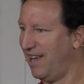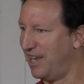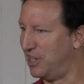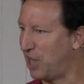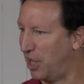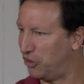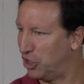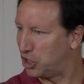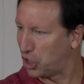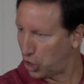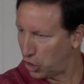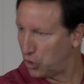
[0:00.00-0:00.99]
He's got this
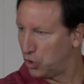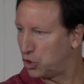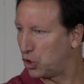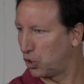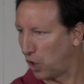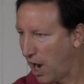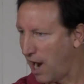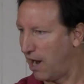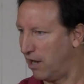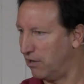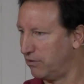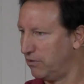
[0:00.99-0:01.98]
huge
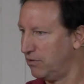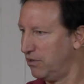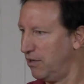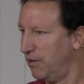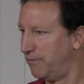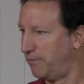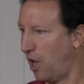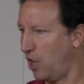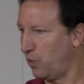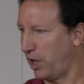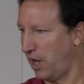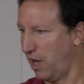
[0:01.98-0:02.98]
crowd
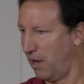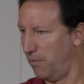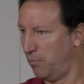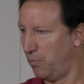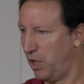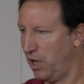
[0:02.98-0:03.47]
following him,